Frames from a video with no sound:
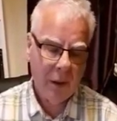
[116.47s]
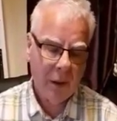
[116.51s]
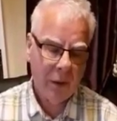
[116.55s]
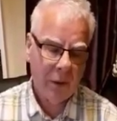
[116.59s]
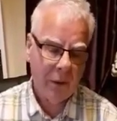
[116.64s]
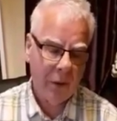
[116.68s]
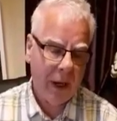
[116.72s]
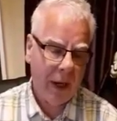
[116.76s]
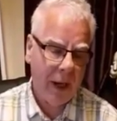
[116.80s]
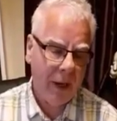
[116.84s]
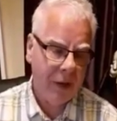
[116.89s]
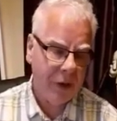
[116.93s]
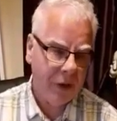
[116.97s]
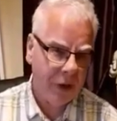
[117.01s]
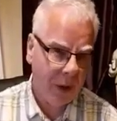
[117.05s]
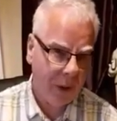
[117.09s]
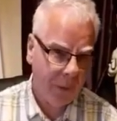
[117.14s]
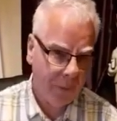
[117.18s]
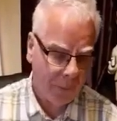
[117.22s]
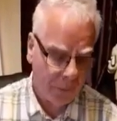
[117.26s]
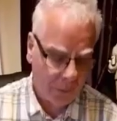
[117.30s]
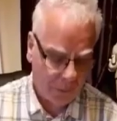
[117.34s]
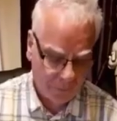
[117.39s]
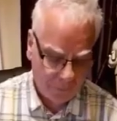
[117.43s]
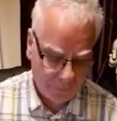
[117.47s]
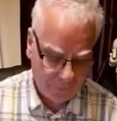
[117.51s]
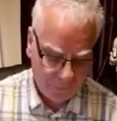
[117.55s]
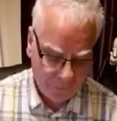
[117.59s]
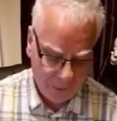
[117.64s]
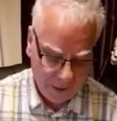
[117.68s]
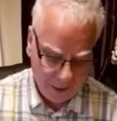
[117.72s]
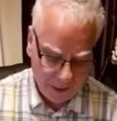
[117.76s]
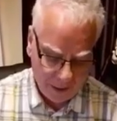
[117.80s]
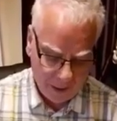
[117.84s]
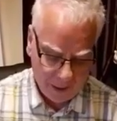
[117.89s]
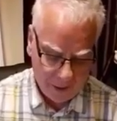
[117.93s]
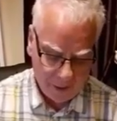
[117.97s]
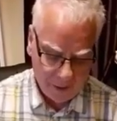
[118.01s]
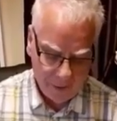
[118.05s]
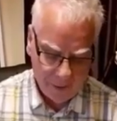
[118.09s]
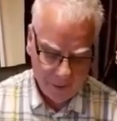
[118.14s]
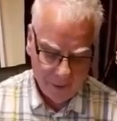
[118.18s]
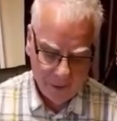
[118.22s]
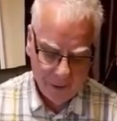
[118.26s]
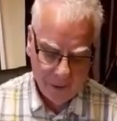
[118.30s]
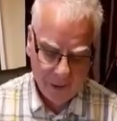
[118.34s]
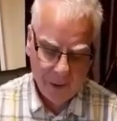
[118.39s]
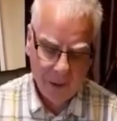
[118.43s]
ranging from fear,
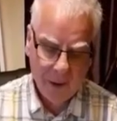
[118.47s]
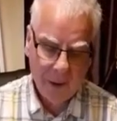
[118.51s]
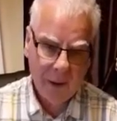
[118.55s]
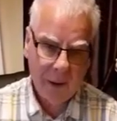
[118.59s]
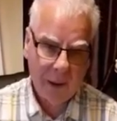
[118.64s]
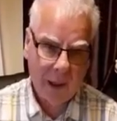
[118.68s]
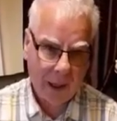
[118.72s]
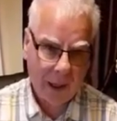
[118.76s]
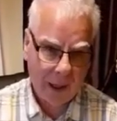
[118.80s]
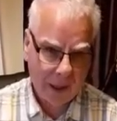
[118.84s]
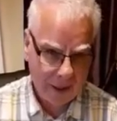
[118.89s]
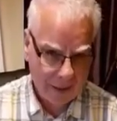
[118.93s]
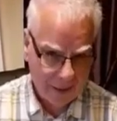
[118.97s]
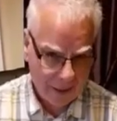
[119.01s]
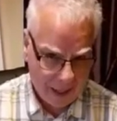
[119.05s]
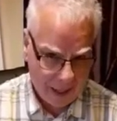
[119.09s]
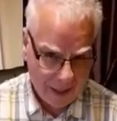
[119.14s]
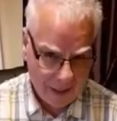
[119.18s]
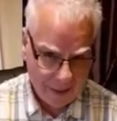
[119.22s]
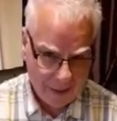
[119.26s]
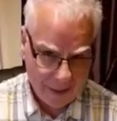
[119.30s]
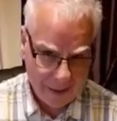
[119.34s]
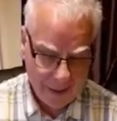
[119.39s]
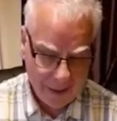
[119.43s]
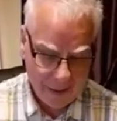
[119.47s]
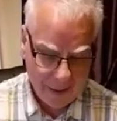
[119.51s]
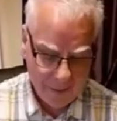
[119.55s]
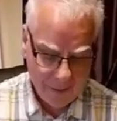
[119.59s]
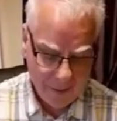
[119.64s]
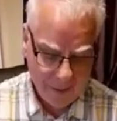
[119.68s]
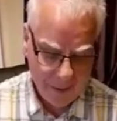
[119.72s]
anxiety,